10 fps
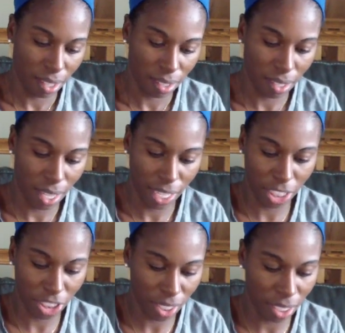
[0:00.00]
The
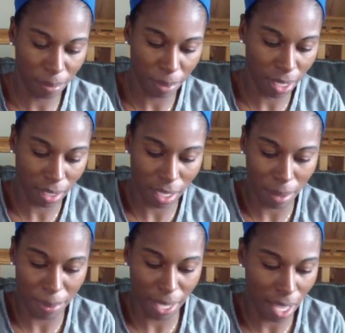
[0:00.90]
Haitian in me is
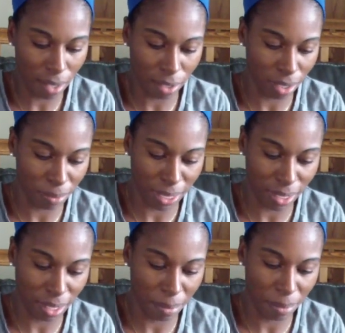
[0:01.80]
coming out.
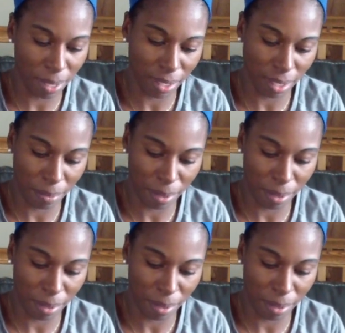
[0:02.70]
Mes amis.